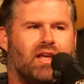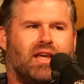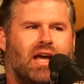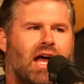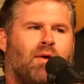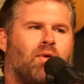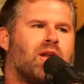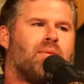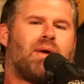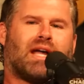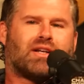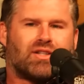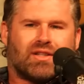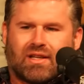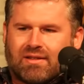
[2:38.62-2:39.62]
Yeah. I would
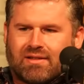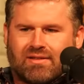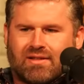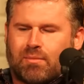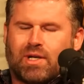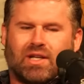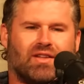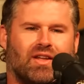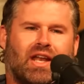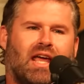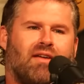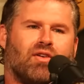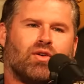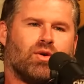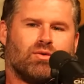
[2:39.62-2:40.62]
imagine that somebody in the
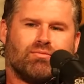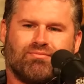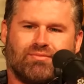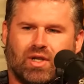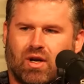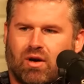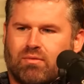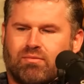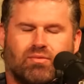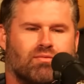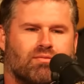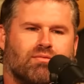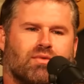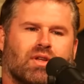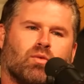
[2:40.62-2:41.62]
Navy who,
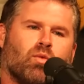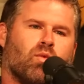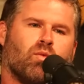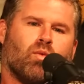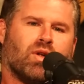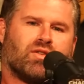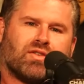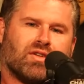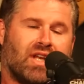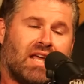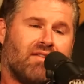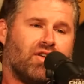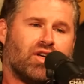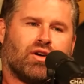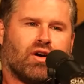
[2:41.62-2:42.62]
once a
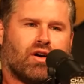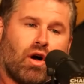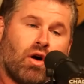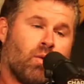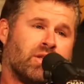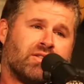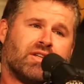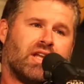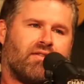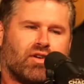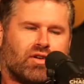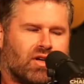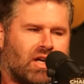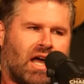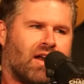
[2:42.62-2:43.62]
Navy cook, always a Navy
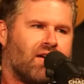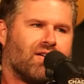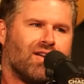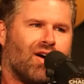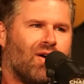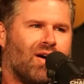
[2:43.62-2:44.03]
cook. I don't know.